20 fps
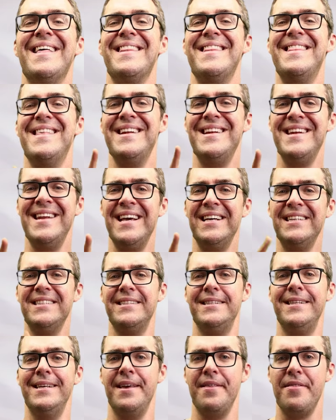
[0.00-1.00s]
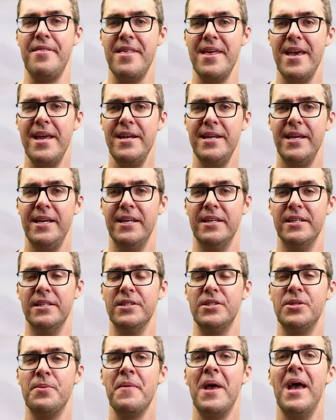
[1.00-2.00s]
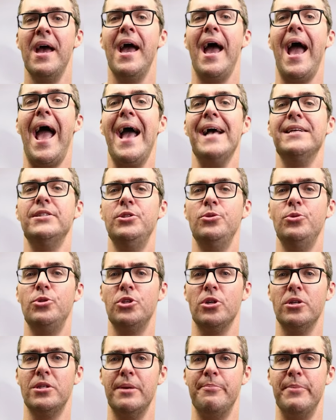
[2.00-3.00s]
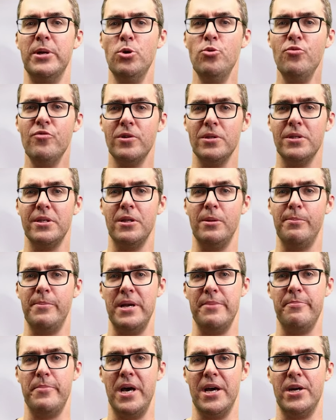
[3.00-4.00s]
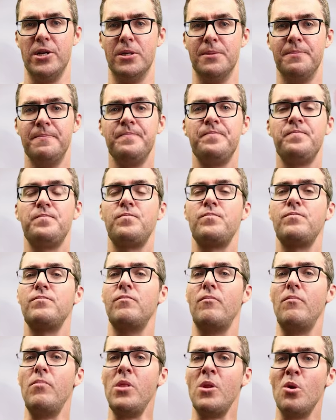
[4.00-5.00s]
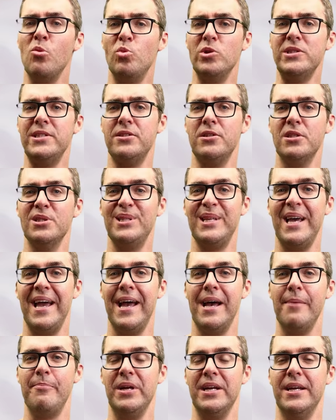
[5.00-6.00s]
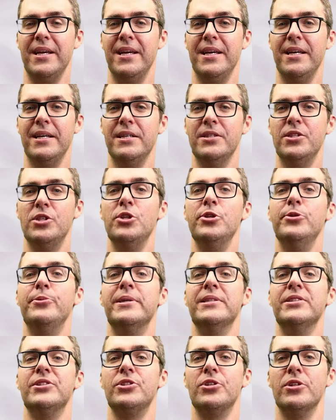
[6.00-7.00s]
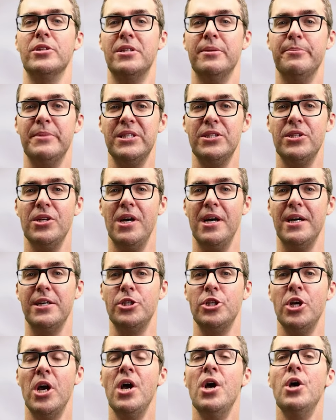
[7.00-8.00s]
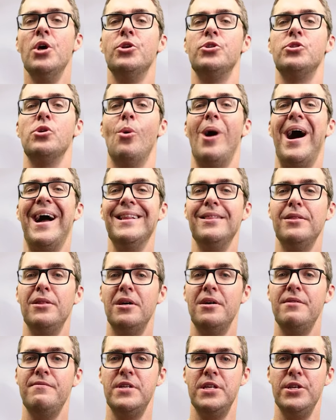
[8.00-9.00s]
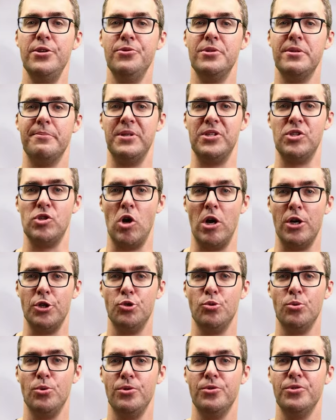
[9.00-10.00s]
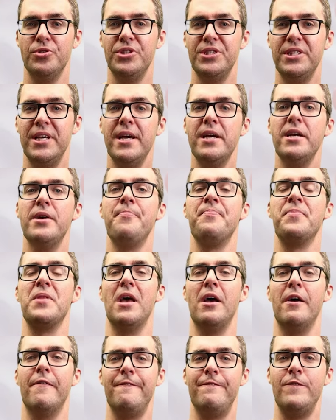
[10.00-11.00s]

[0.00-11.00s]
The next thing then is, as you start to maneuver a little bit better, what starts to happen is you can start to massage. So I love to use a massage roller stick, a